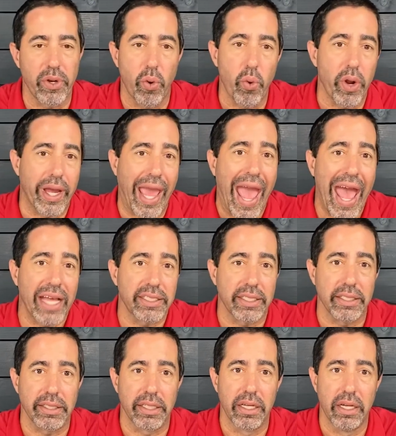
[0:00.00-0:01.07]
or
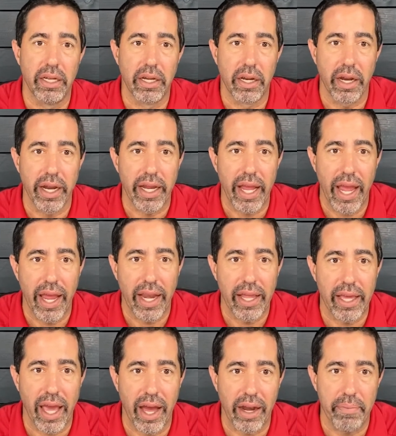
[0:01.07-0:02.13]
gases, right? Any
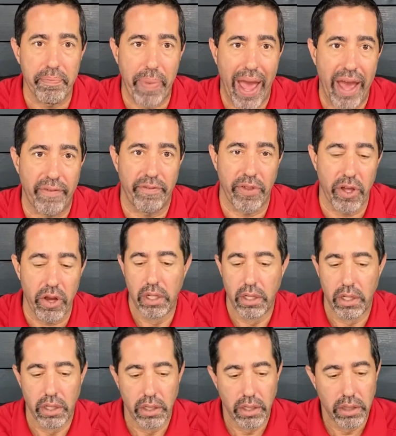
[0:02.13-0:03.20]
kind of backflow.
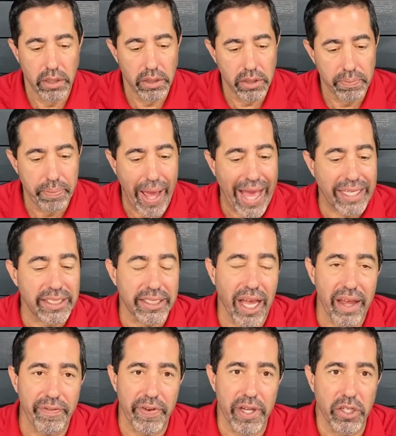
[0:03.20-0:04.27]
Back
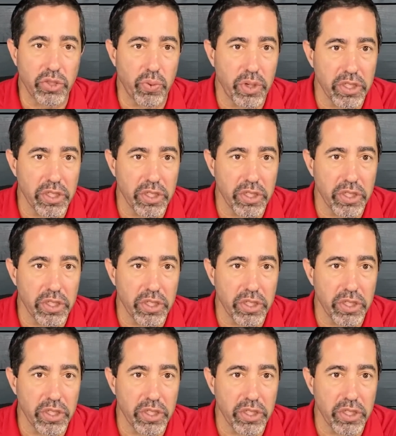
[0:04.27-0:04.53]
siphonage. What